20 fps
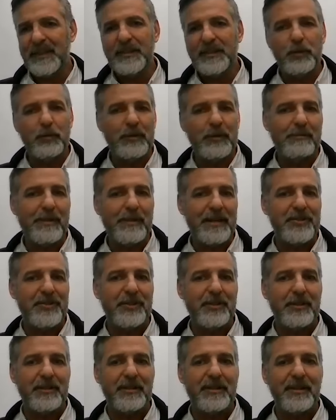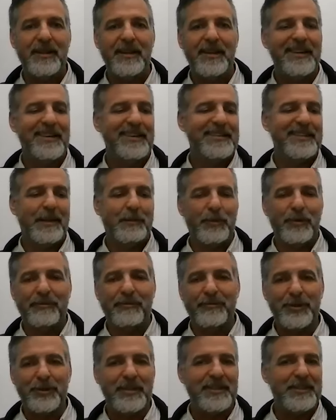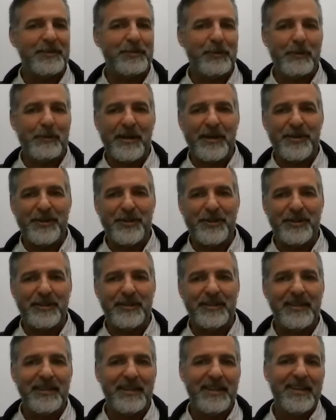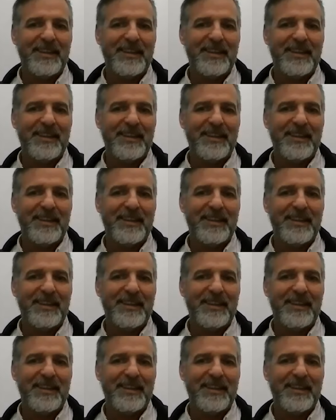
So we measure number of units, we measure